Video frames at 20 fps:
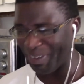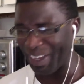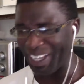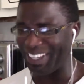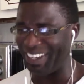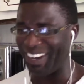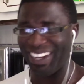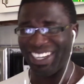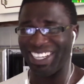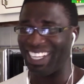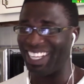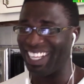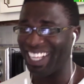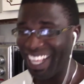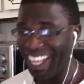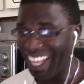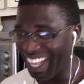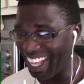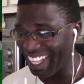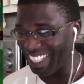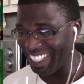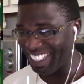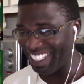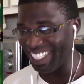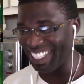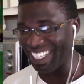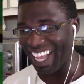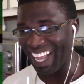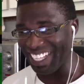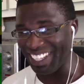My God This
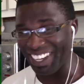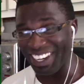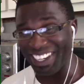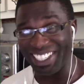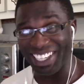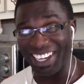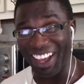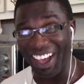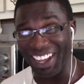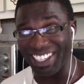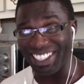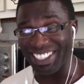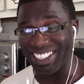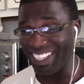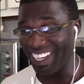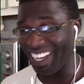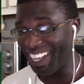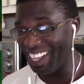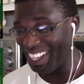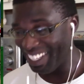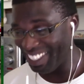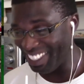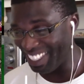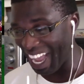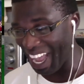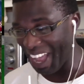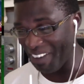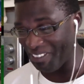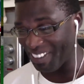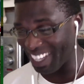guy took a lot
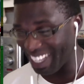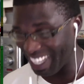Damn